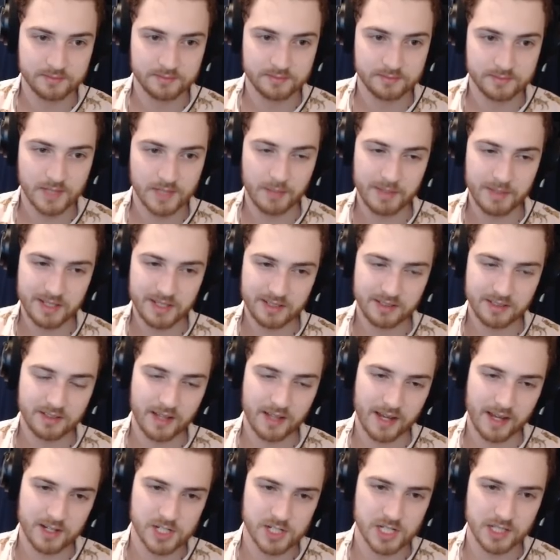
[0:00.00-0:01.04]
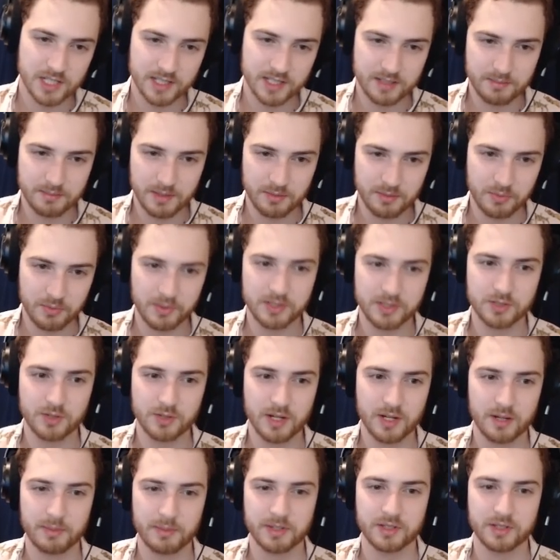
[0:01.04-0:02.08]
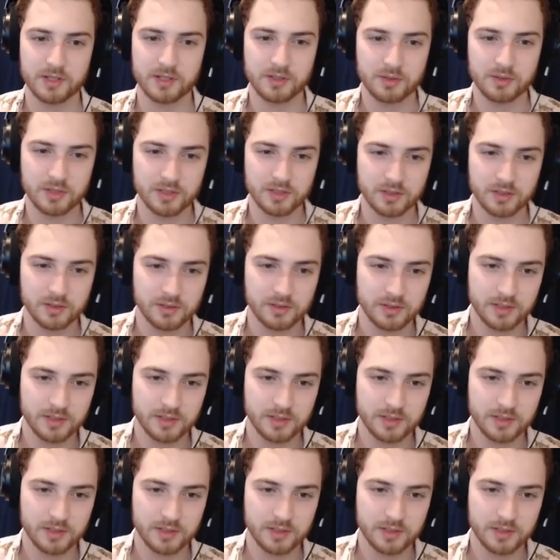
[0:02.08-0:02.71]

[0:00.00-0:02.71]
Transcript: I mean, actually, maybe we do care about the Nunu.